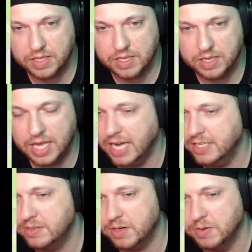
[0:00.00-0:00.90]
it
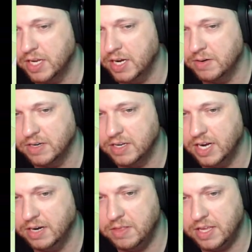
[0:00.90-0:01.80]
has to go down.
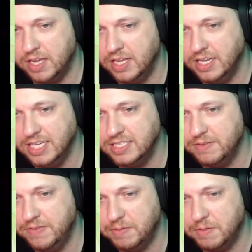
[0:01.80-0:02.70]
I don't think it
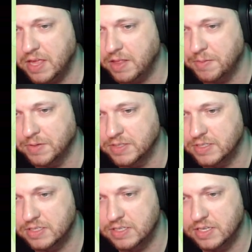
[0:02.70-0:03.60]
doesn't fit with the other
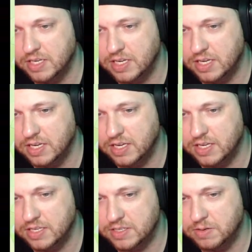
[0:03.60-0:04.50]
ones.
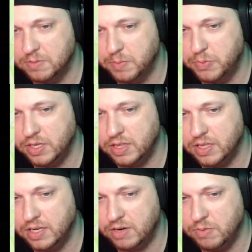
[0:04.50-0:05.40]
So we're putting
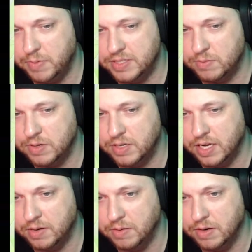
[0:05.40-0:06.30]
the Necromancer one
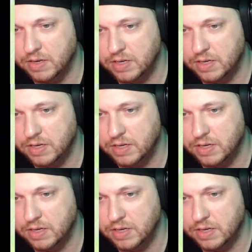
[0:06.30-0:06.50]
down.